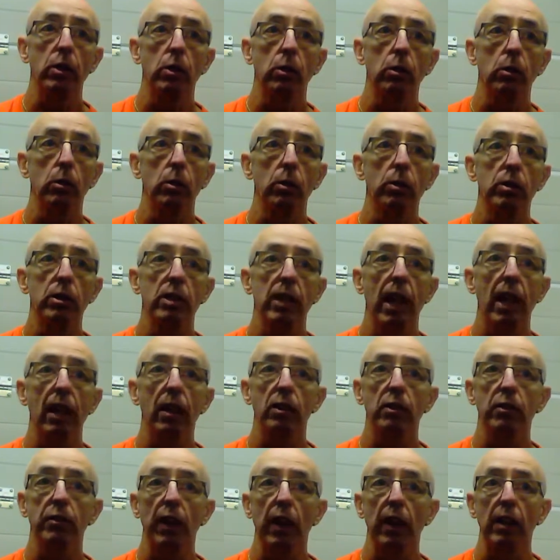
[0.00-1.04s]
your cells
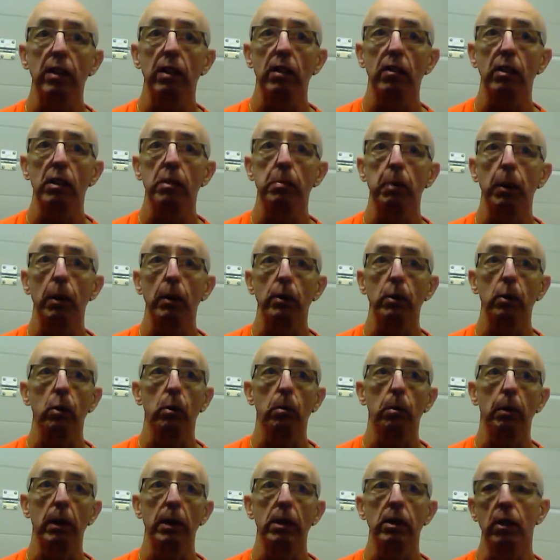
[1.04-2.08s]
fail to respond
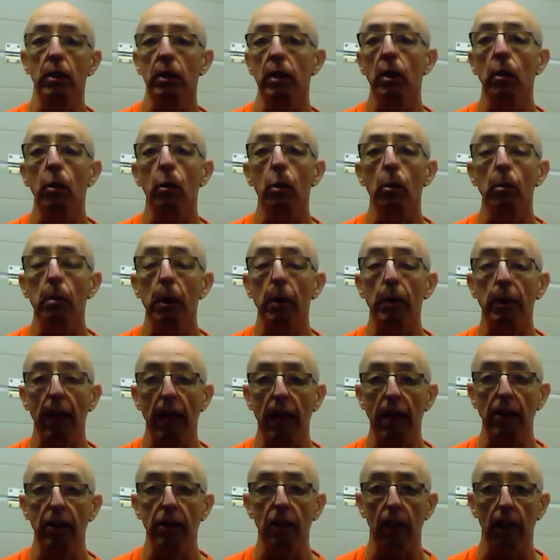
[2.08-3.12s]
normally to the hormone
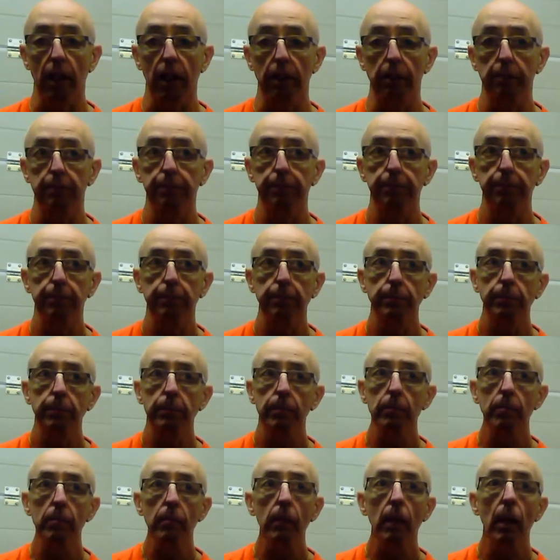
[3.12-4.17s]
insulin.
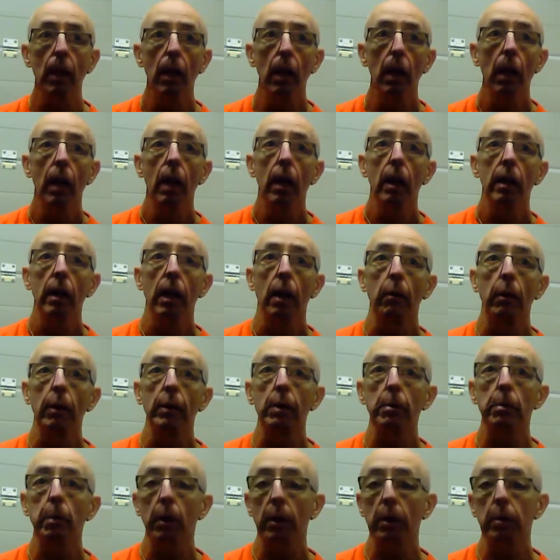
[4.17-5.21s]
Now, when the
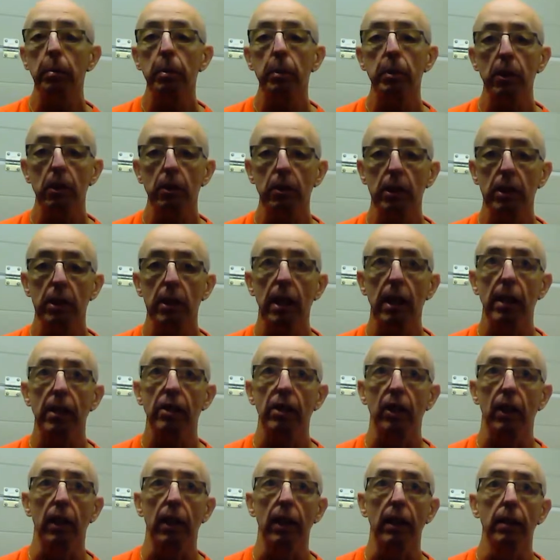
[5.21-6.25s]
body produces
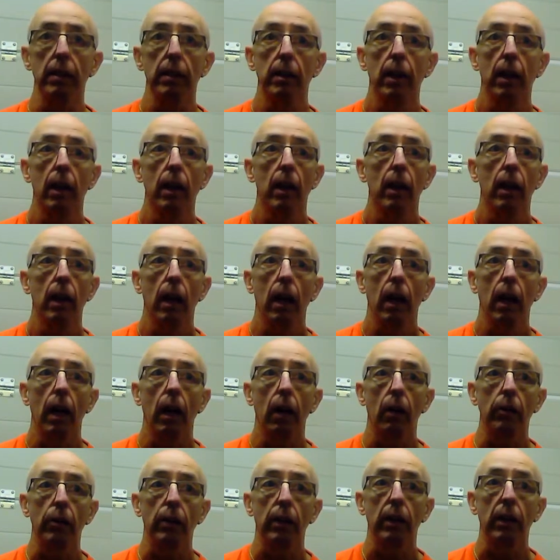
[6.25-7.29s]
insulin,
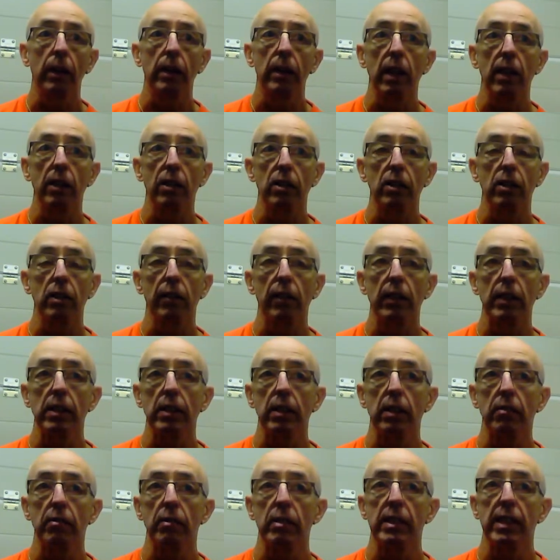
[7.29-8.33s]
under conditions of
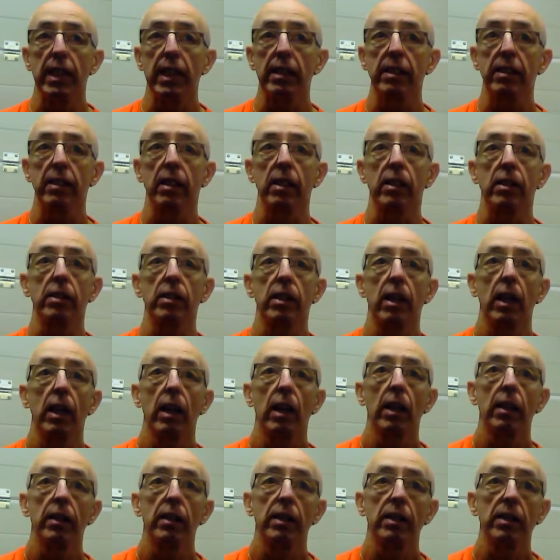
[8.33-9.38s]
insulin resistance,
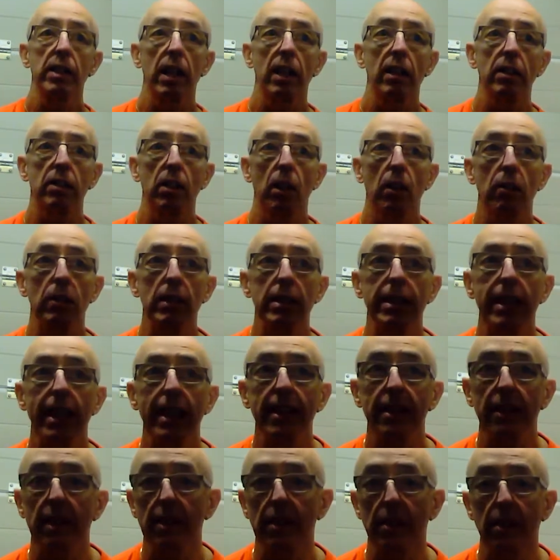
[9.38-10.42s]
the cells are
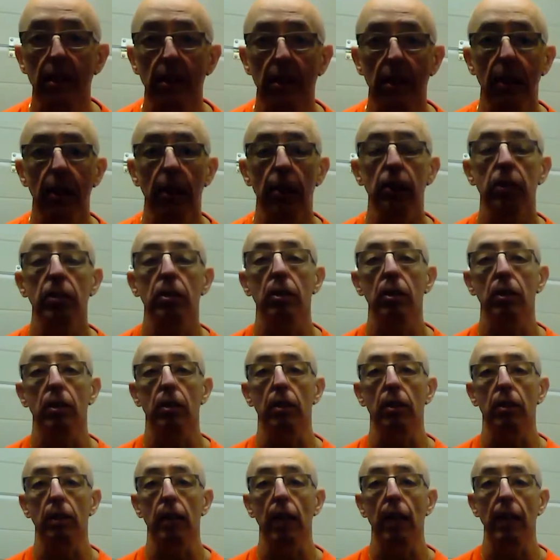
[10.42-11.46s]
resistant to
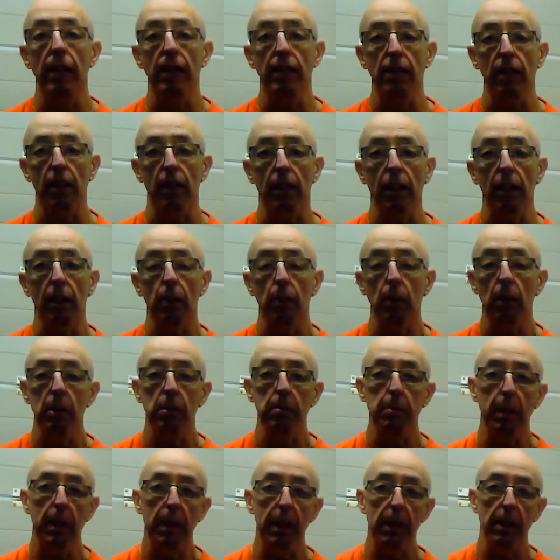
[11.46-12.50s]
the insulin, which
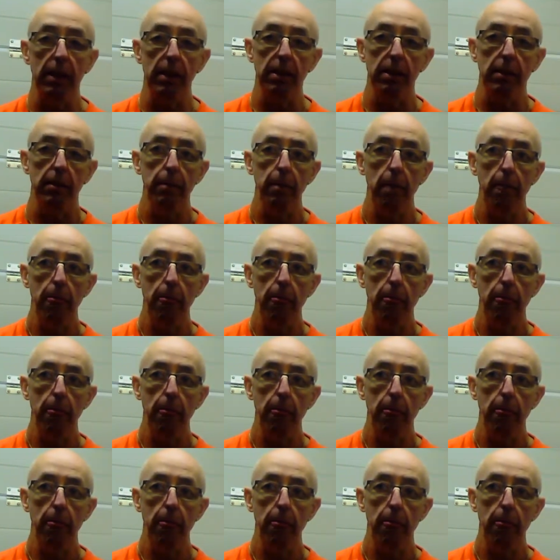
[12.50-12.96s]
means